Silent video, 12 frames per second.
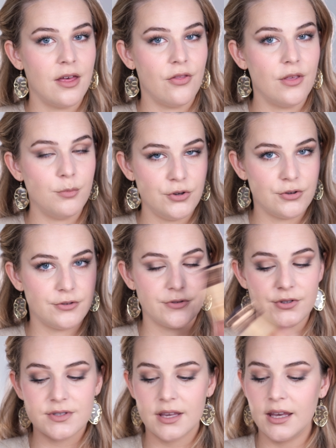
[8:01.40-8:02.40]
the
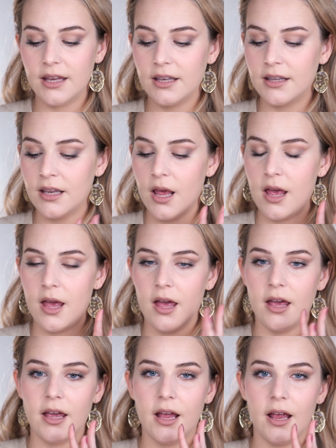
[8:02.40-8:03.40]
beautiful skin.
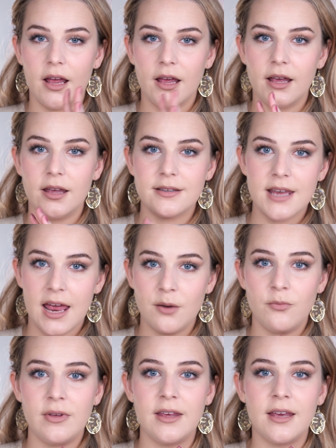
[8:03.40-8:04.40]
It
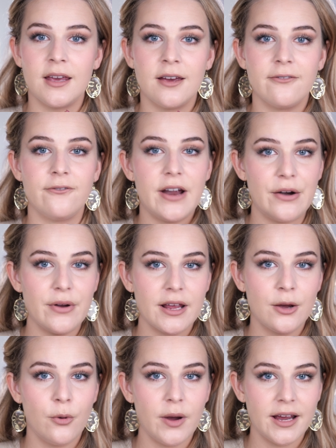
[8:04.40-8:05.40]
can be very
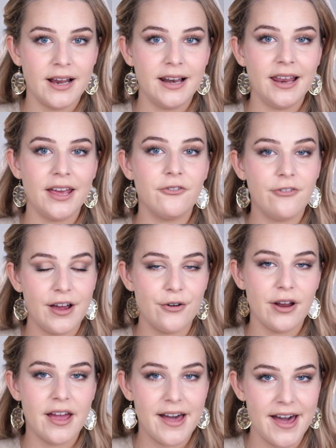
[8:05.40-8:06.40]
quickly
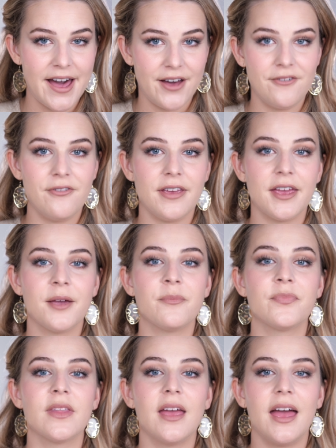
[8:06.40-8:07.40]
very heavy
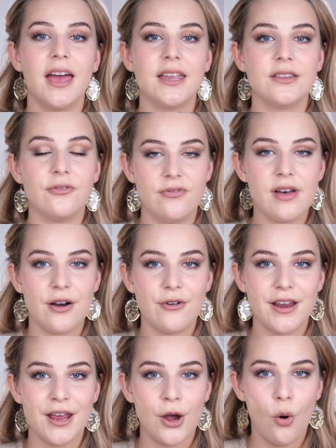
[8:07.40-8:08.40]
and
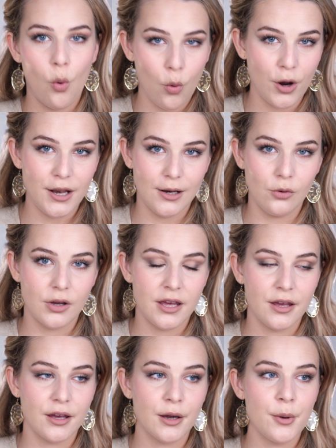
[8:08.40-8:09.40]
very oily
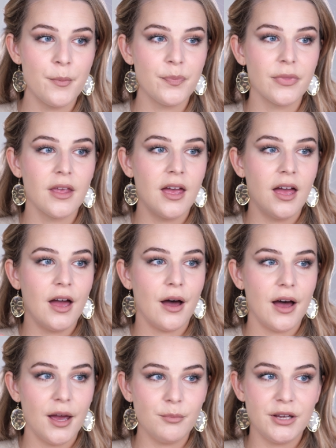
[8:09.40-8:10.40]
looking.
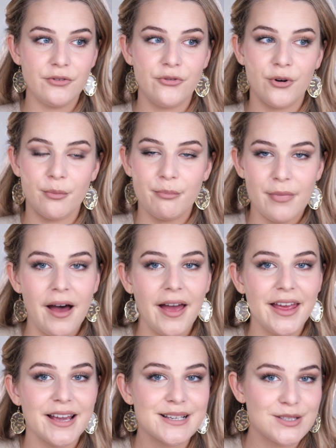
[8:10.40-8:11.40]
I mean, for
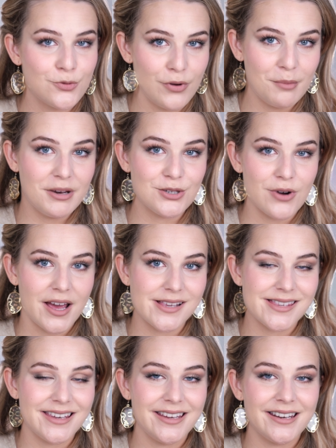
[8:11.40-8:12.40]
my extremely dry
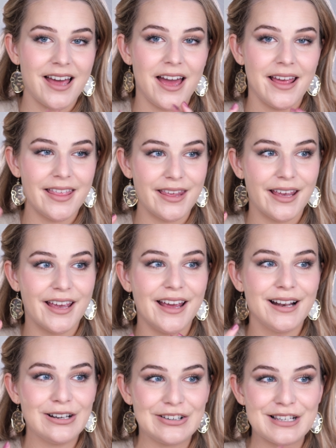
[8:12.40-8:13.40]
skin, I think
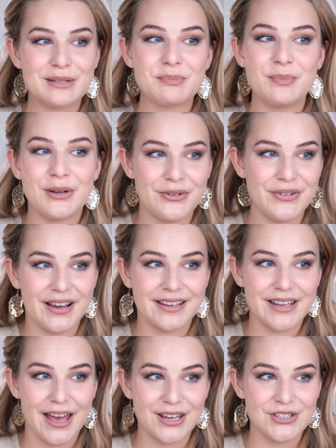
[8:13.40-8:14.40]
it looks
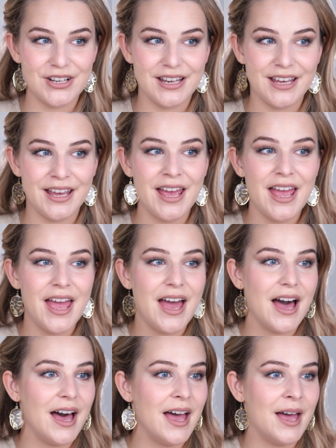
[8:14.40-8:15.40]
perfect actually,
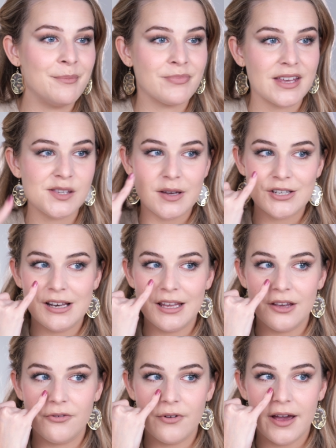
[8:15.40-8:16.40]

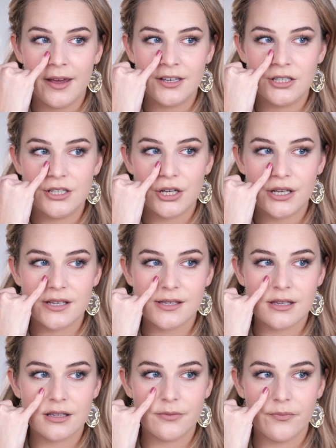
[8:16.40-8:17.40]
especially if I
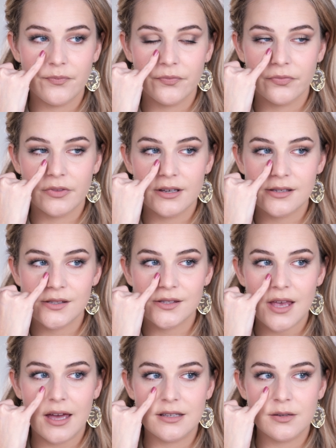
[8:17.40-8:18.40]
just
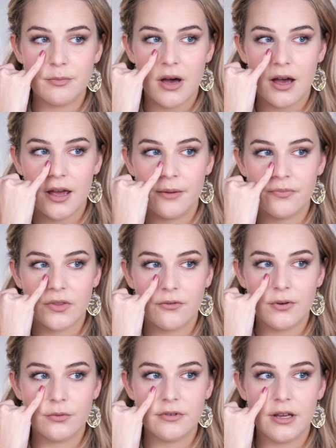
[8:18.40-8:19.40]
set my
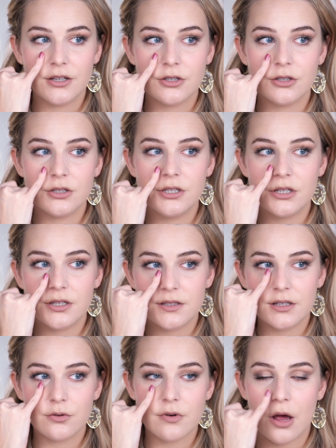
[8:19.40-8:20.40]
foundation
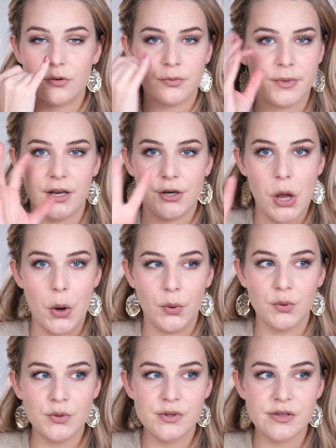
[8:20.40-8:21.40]
just around my
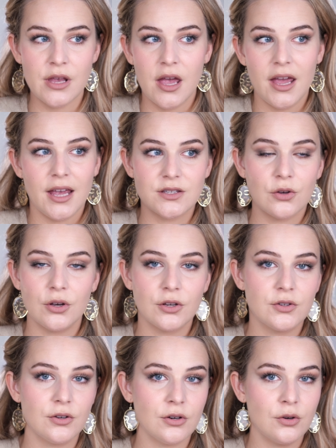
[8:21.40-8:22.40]
nose, it's going
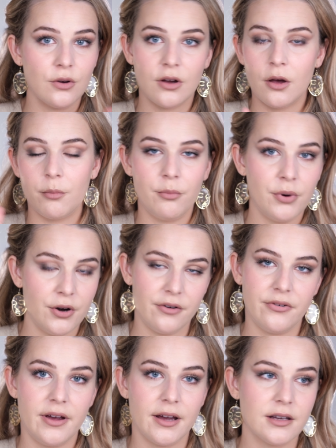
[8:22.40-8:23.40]
to look
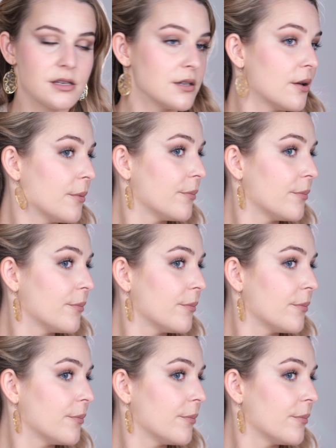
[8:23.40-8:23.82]
perfect